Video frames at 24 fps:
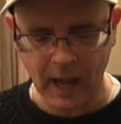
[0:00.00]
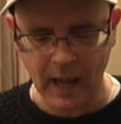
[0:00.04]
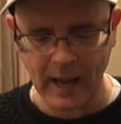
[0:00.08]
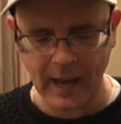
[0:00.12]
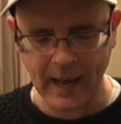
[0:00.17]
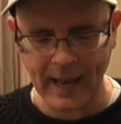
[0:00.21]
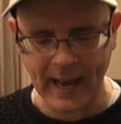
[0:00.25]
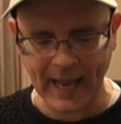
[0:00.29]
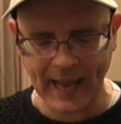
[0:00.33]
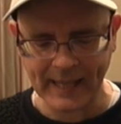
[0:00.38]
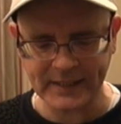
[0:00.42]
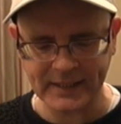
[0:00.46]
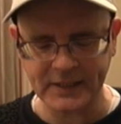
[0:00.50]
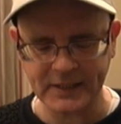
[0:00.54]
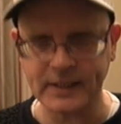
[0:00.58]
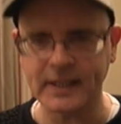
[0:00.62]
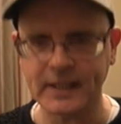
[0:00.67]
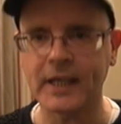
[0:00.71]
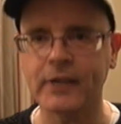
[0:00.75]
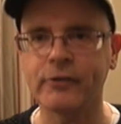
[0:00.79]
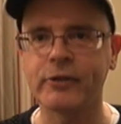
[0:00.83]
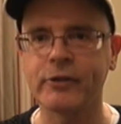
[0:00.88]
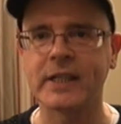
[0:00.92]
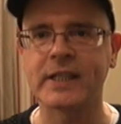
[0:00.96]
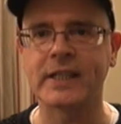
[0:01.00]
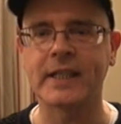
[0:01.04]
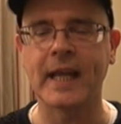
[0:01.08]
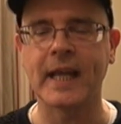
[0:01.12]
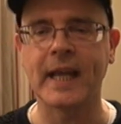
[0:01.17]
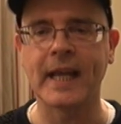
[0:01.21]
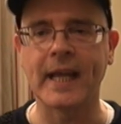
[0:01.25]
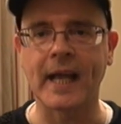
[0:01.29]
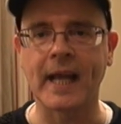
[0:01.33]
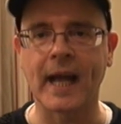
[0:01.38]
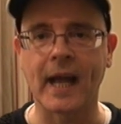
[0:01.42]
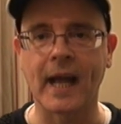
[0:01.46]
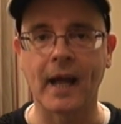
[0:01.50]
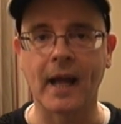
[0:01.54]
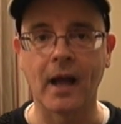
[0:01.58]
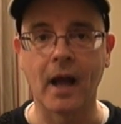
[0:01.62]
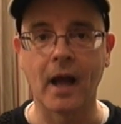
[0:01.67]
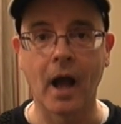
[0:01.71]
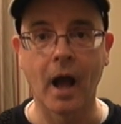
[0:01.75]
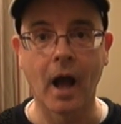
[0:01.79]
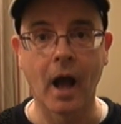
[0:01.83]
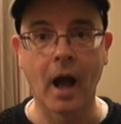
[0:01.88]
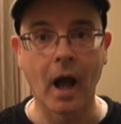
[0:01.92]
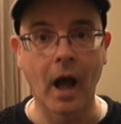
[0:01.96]
Alaska is here.
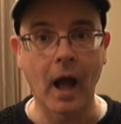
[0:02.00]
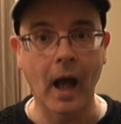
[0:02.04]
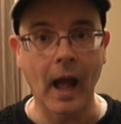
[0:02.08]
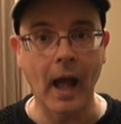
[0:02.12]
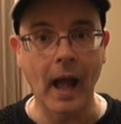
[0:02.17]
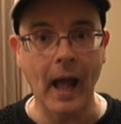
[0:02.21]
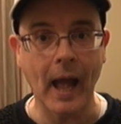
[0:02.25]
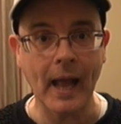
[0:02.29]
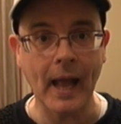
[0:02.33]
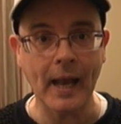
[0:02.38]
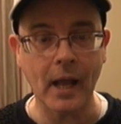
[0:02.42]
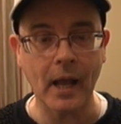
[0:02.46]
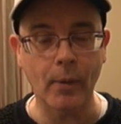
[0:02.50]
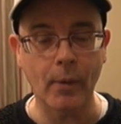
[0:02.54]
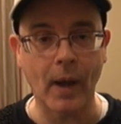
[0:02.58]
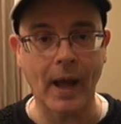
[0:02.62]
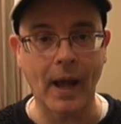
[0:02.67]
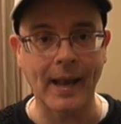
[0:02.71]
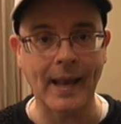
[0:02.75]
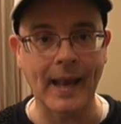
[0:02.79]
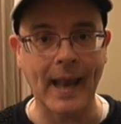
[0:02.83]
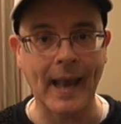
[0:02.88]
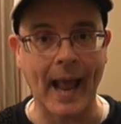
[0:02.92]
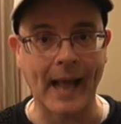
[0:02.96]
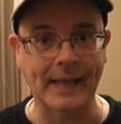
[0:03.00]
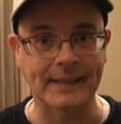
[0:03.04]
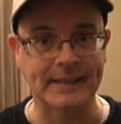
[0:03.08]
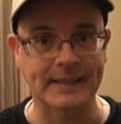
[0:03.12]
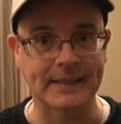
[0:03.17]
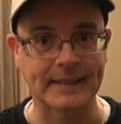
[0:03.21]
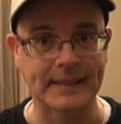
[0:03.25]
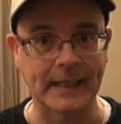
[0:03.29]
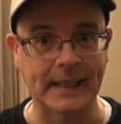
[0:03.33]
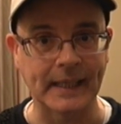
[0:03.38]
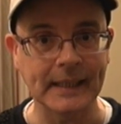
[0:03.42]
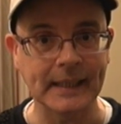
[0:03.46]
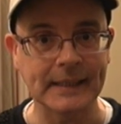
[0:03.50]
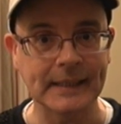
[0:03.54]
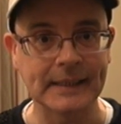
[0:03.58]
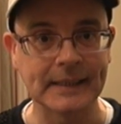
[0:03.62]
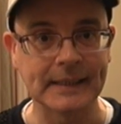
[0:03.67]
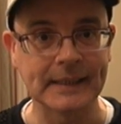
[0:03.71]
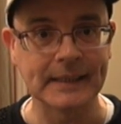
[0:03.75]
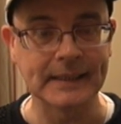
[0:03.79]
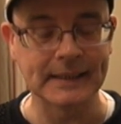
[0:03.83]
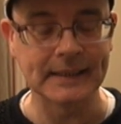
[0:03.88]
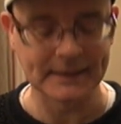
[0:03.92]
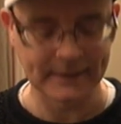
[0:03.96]
Hello, Alaska.
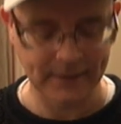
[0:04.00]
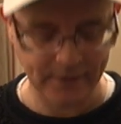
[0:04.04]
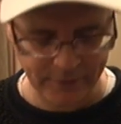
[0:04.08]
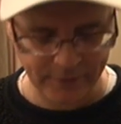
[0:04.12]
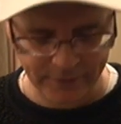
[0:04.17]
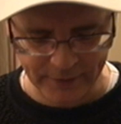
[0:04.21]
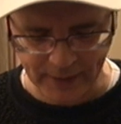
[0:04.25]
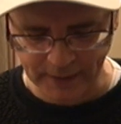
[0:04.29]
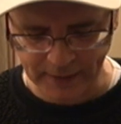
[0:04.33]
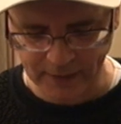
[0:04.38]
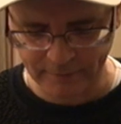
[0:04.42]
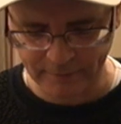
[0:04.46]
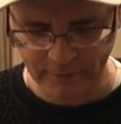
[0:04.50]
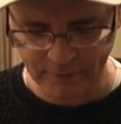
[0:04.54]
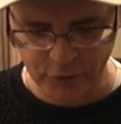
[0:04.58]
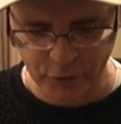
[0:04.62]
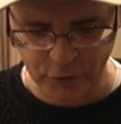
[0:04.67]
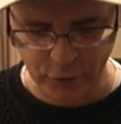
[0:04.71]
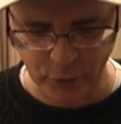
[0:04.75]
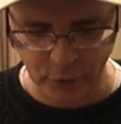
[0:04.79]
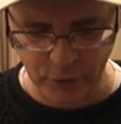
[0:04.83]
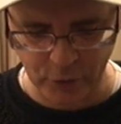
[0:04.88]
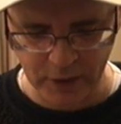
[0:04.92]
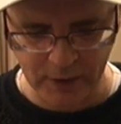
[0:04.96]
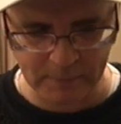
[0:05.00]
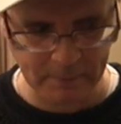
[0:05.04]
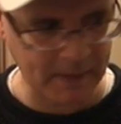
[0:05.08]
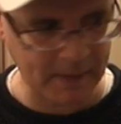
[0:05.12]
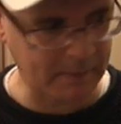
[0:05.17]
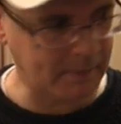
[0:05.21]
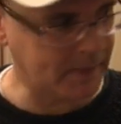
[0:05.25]
Thank you for joining